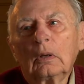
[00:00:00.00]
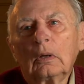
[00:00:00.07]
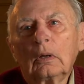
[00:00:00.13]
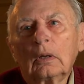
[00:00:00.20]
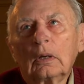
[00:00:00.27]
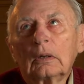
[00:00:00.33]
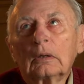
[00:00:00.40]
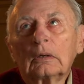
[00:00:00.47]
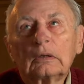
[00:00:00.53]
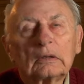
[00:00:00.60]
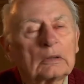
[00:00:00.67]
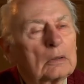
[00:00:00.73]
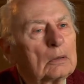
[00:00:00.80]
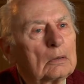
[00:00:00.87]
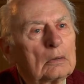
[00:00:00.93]
And it
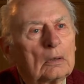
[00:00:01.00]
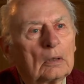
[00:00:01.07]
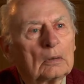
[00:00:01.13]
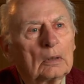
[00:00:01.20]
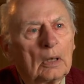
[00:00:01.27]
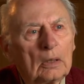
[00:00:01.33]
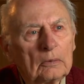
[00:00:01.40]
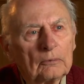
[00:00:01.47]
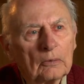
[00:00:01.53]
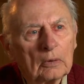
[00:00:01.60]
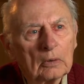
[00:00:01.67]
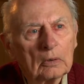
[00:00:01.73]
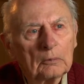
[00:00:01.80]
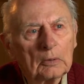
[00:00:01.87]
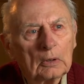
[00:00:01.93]
scared the life
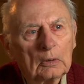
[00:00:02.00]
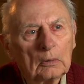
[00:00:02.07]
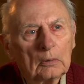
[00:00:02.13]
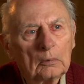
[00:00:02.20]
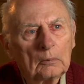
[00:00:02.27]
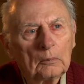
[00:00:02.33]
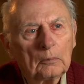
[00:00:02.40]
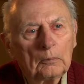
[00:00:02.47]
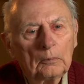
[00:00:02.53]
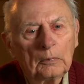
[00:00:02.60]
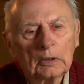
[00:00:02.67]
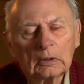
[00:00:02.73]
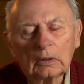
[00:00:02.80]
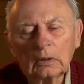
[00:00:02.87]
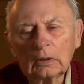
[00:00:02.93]
out of me,
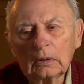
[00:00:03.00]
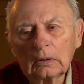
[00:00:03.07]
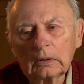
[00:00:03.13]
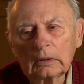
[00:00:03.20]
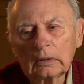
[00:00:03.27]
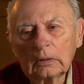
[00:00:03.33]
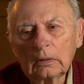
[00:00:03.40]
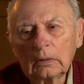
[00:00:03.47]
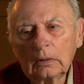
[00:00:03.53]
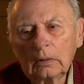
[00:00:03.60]
because